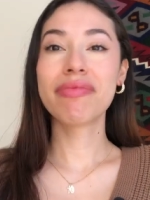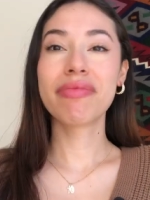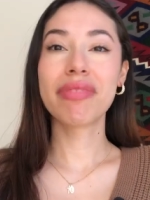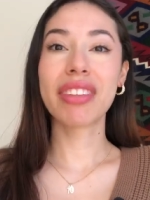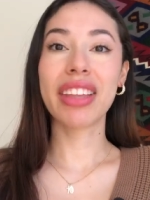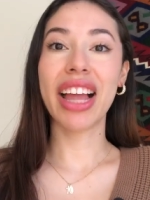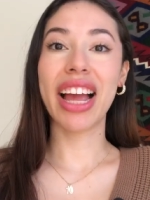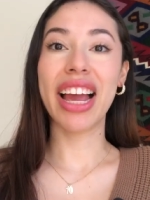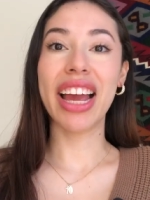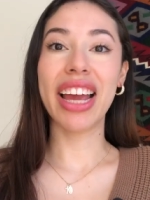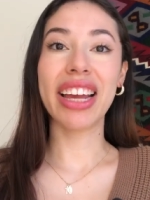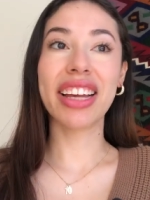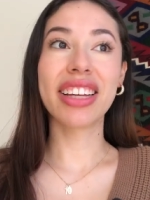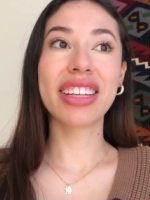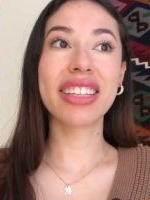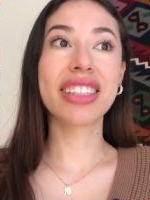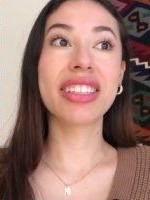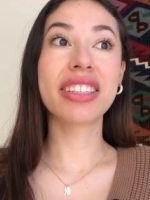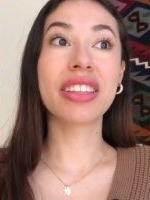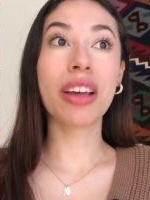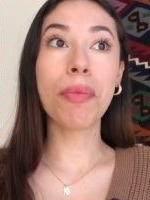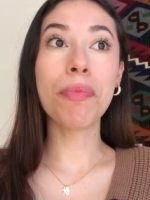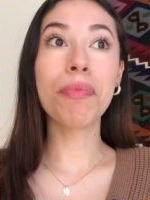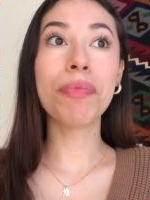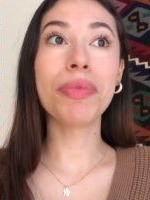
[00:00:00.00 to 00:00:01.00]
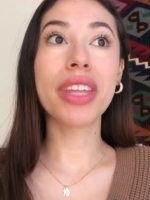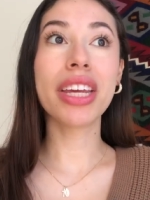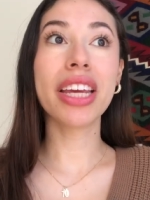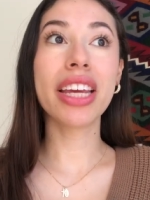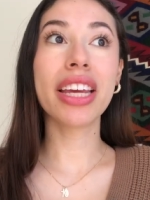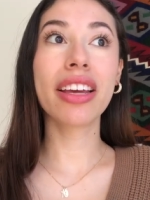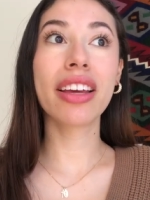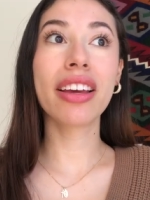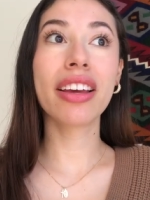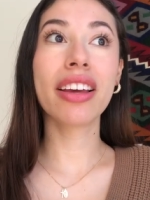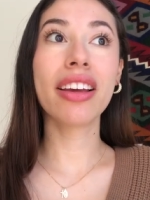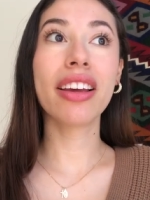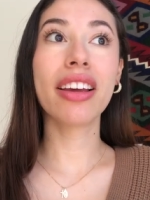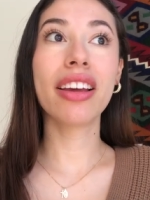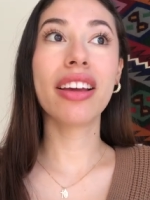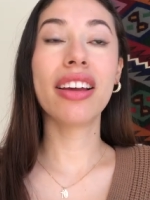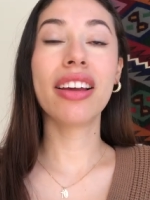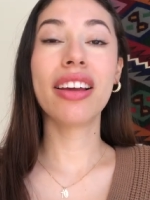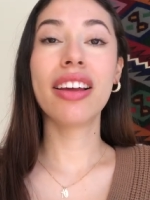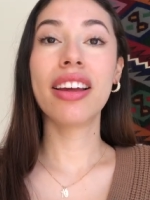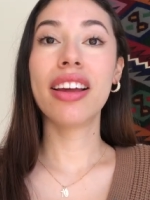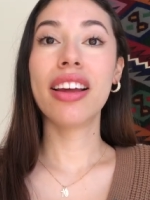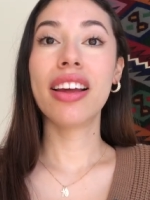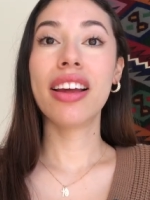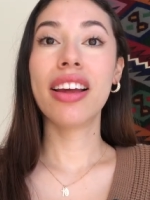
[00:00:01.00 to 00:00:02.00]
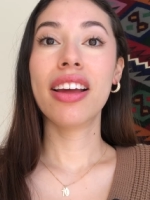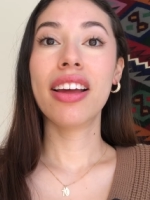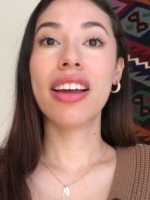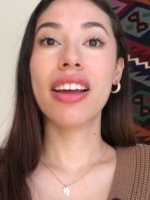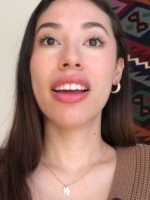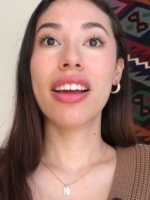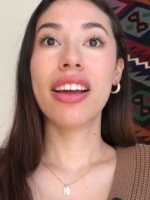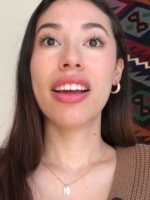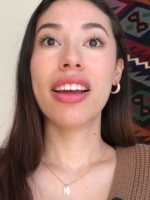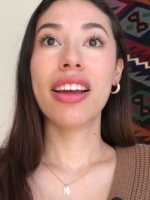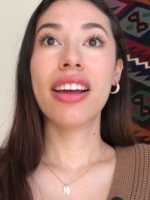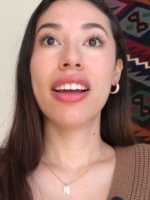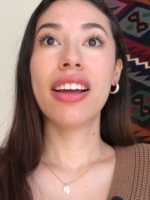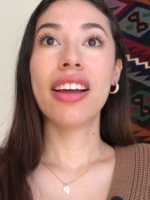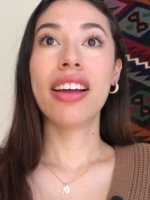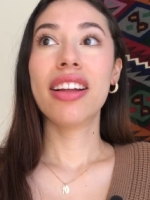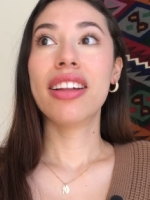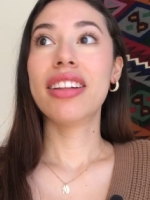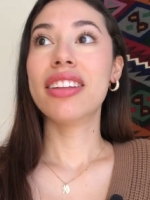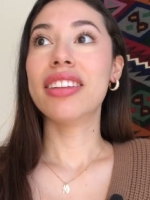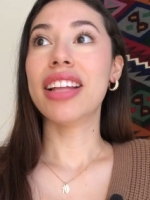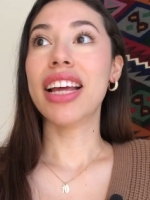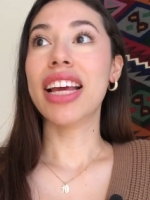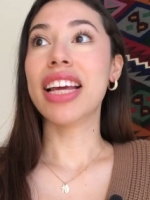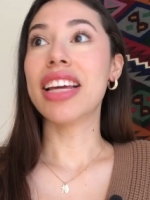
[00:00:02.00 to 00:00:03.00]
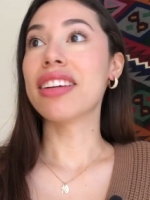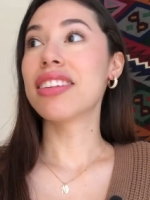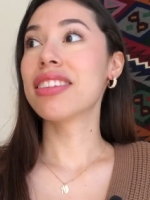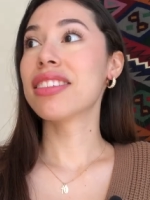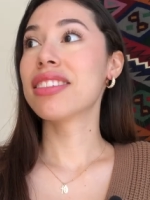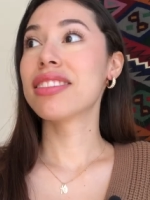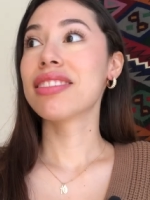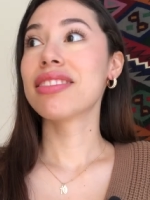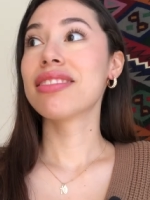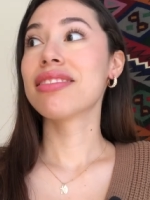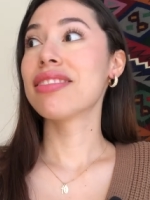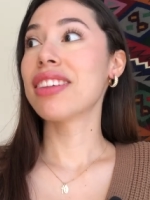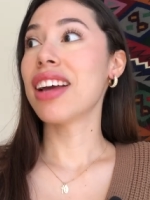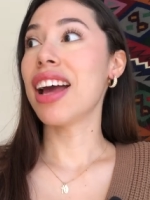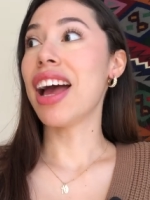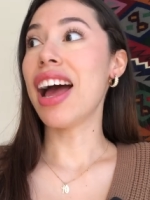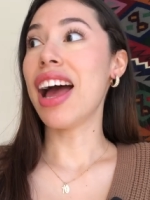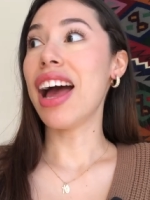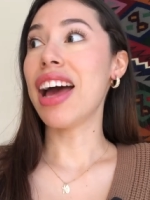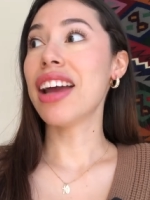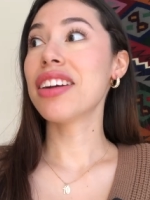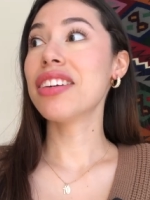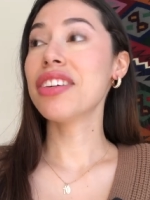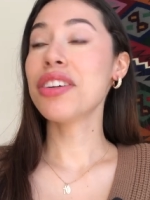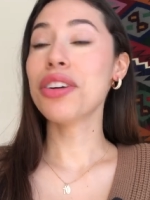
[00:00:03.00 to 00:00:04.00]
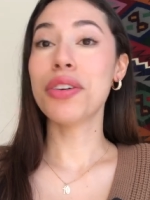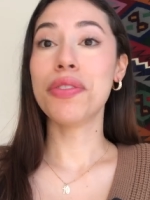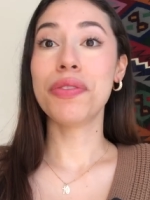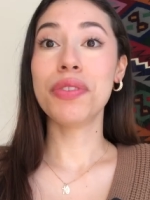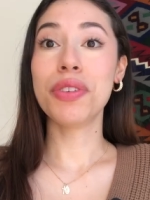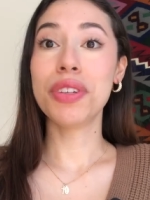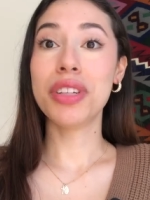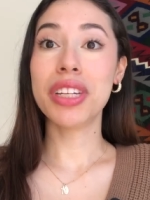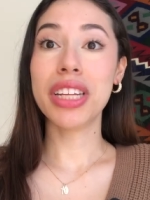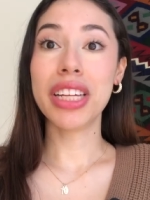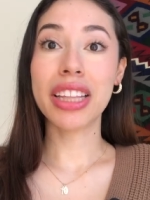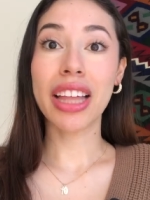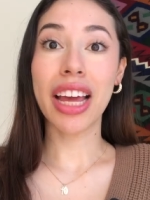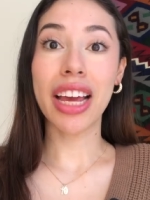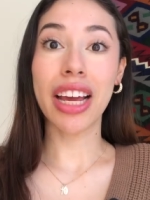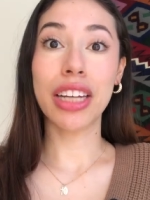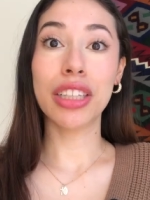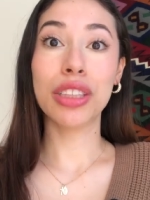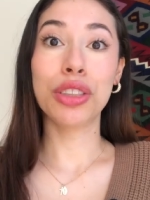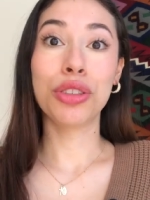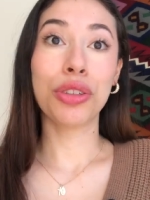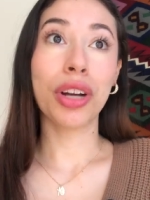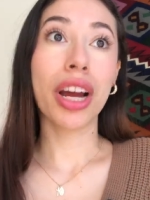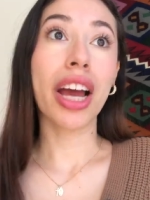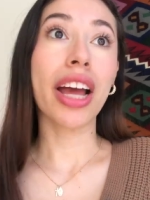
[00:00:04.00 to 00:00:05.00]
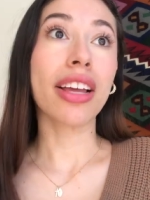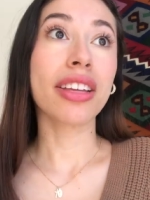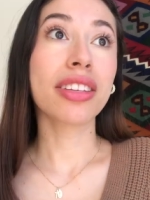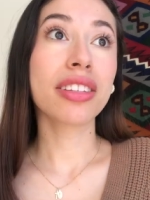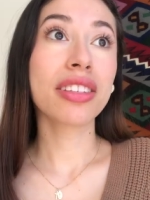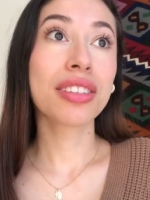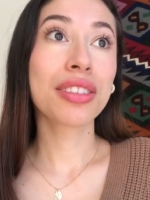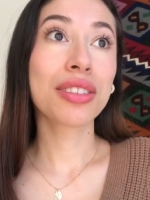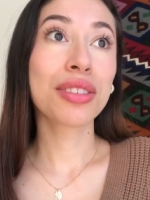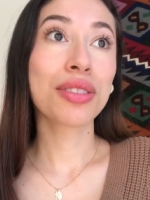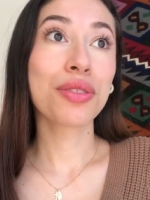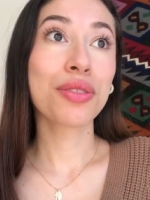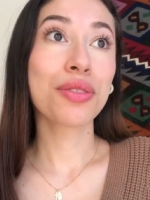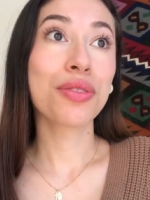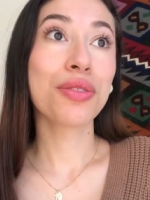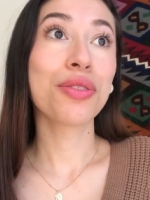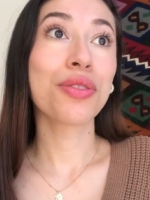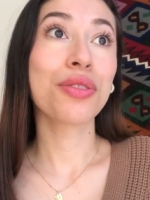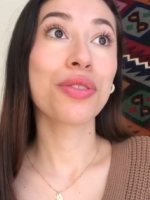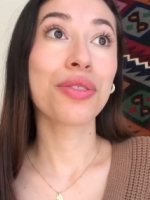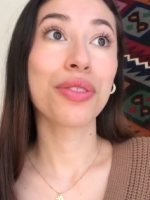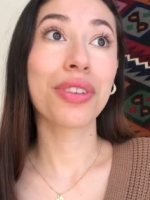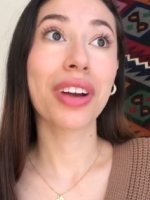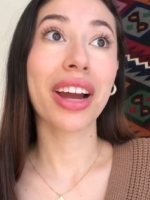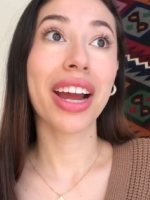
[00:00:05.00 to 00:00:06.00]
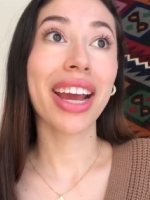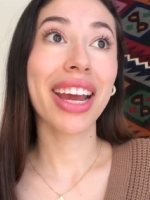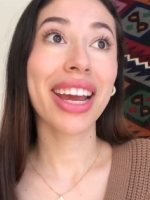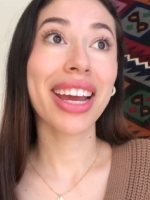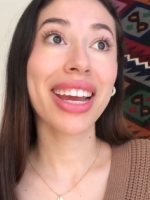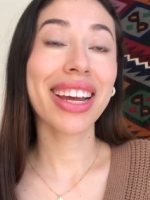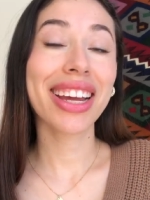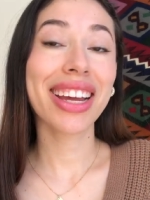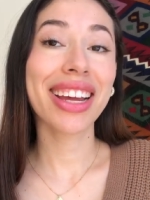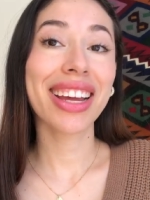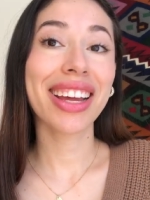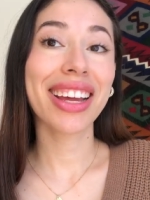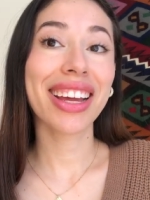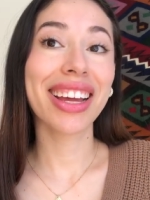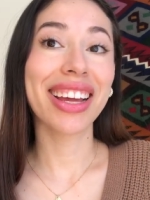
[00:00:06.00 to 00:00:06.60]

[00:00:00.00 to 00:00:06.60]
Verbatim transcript: like something, like, I don't know, if you need like a dress, right?